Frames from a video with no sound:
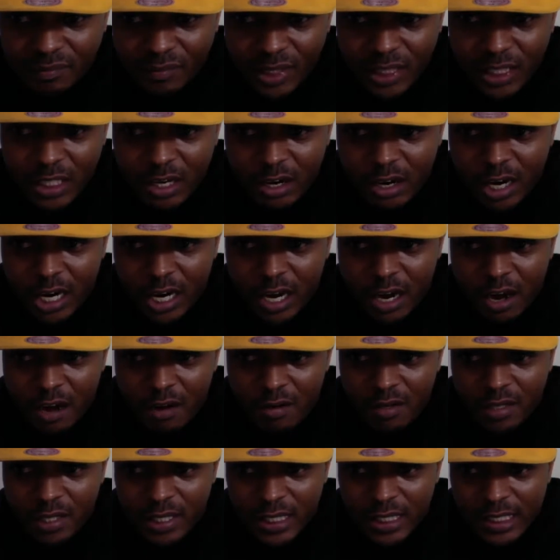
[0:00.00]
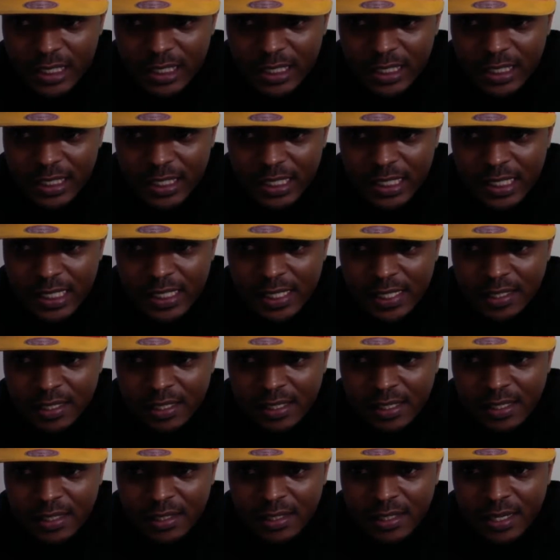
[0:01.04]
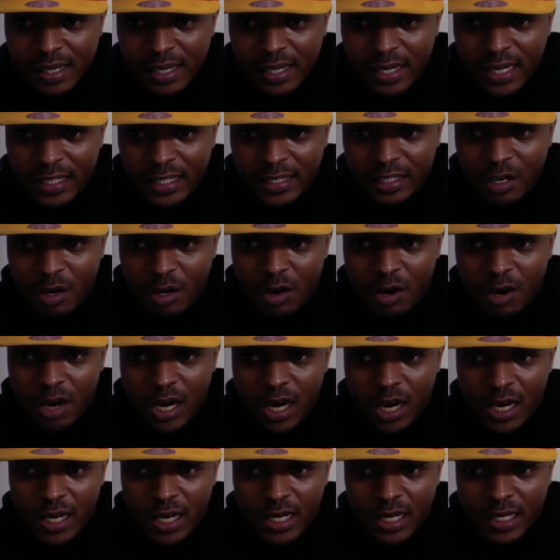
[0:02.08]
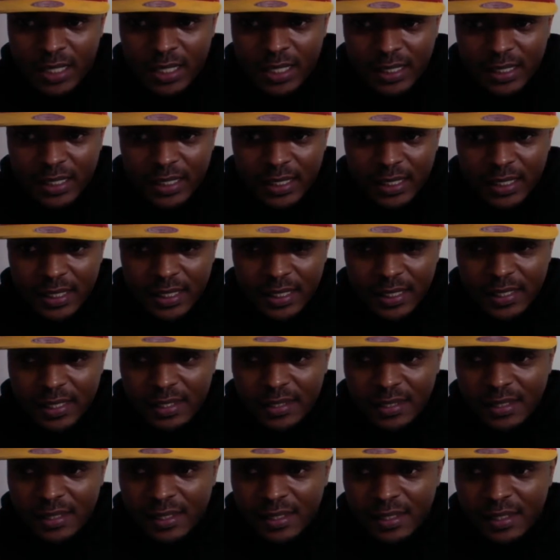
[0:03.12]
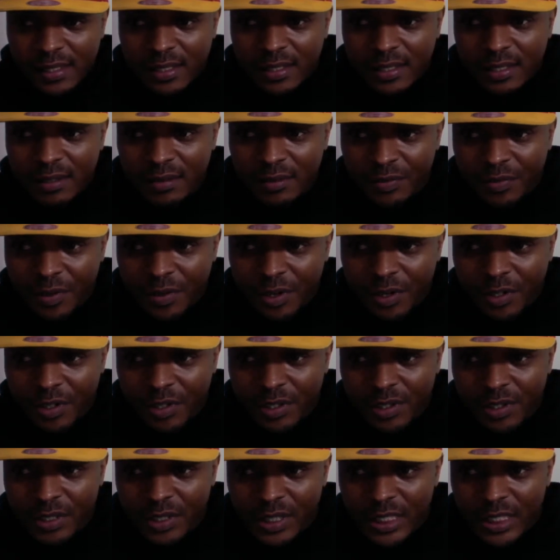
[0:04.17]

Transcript: There you go. Yeah, that toe, huh? That first.